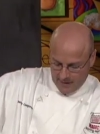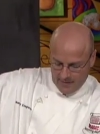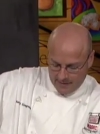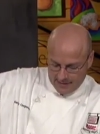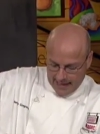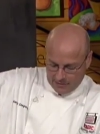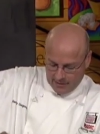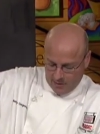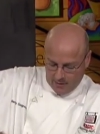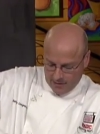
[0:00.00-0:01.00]
And this is
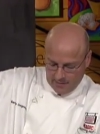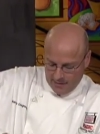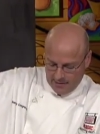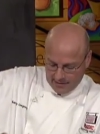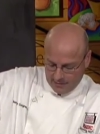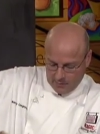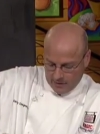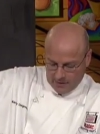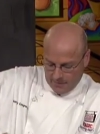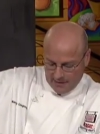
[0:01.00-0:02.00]
actually going to be
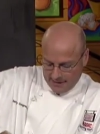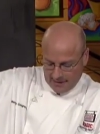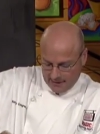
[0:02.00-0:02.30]
we're going to put this